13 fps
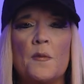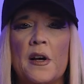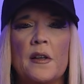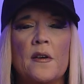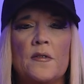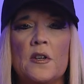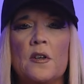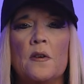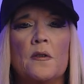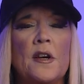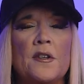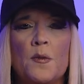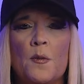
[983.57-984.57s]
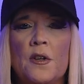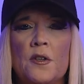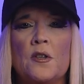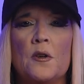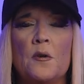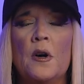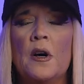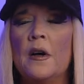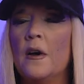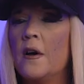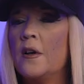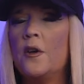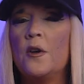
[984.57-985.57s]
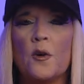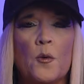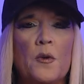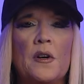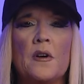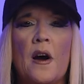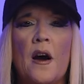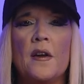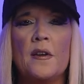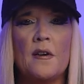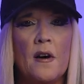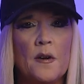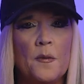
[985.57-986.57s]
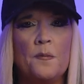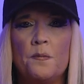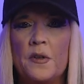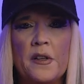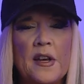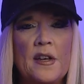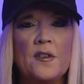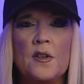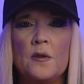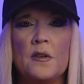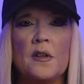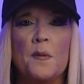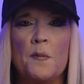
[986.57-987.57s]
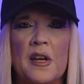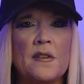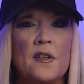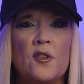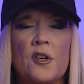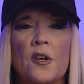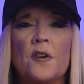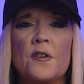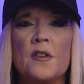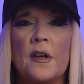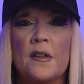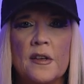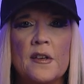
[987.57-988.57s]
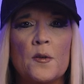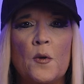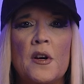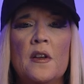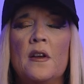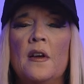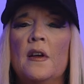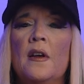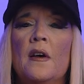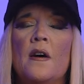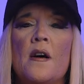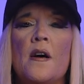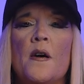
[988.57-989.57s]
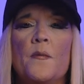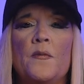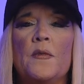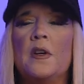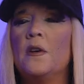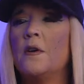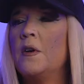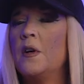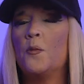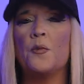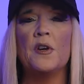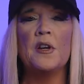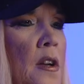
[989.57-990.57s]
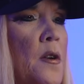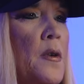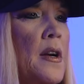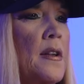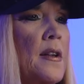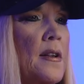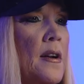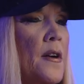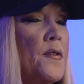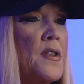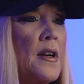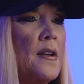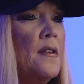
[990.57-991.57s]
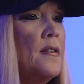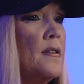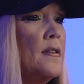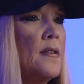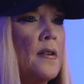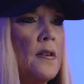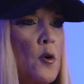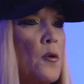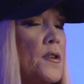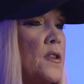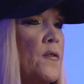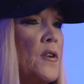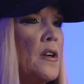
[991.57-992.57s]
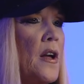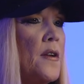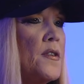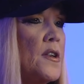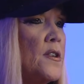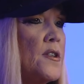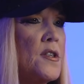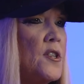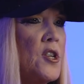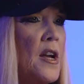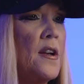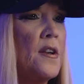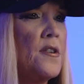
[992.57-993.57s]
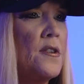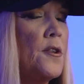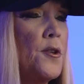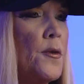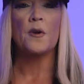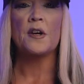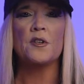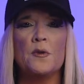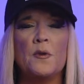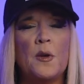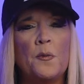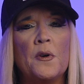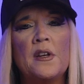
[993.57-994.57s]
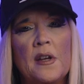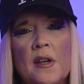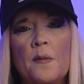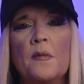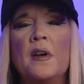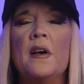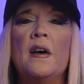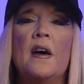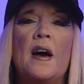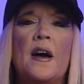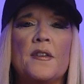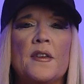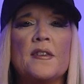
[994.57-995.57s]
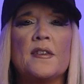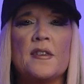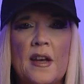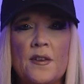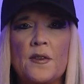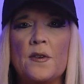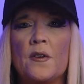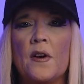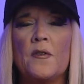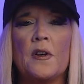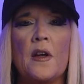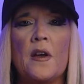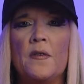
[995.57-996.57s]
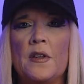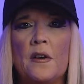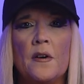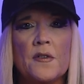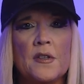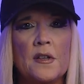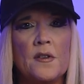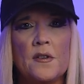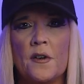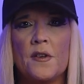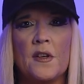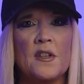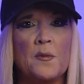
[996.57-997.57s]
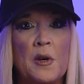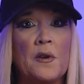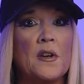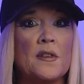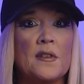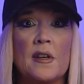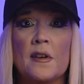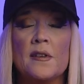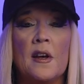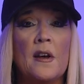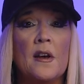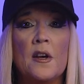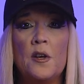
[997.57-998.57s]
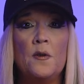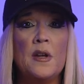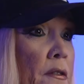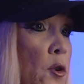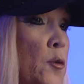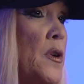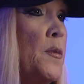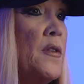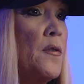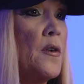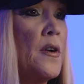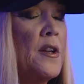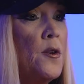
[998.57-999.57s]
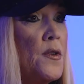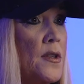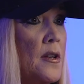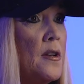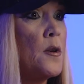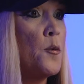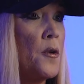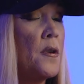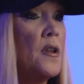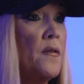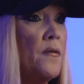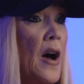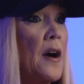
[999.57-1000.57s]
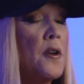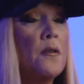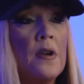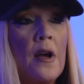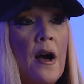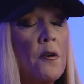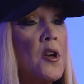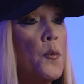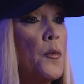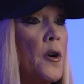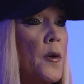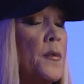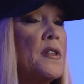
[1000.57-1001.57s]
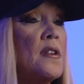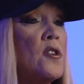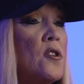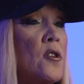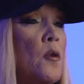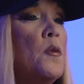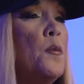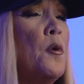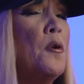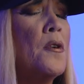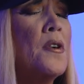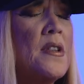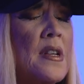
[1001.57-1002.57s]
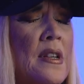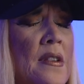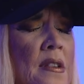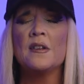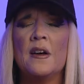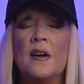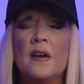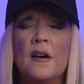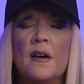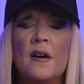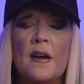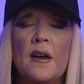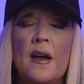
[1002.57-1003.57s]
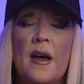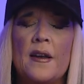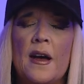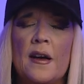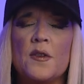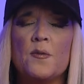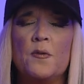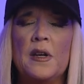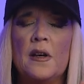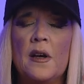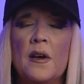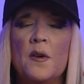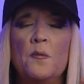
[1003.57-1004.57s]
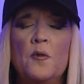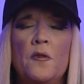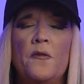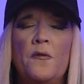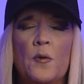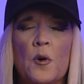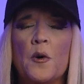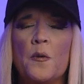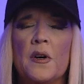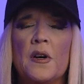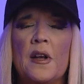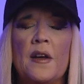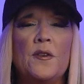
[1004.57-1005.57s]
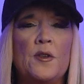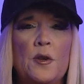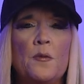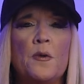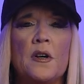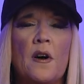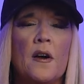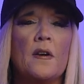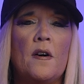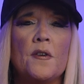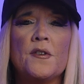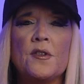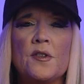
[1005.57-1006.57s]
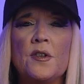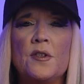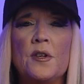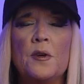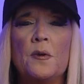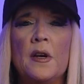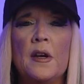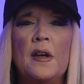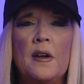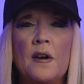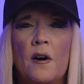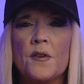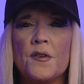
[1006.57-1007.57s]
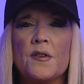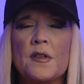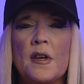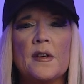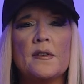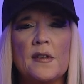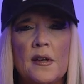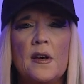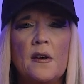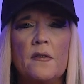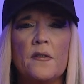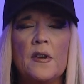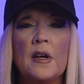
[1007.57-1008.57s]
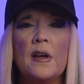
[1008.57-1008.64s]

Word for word: my life to you and I just want to do your will, God. And God will place you in an amazing church like this one. Um, you know, He'll bring you in, and all of a sudden, the course of your life starts to change in the direction when you put Him at the center of your life. And then all of a sudden, you start to experience things you never would before, and you see your worth and value and how your purpose is so important and as we move forward and do what God calls us to do, He also says to give.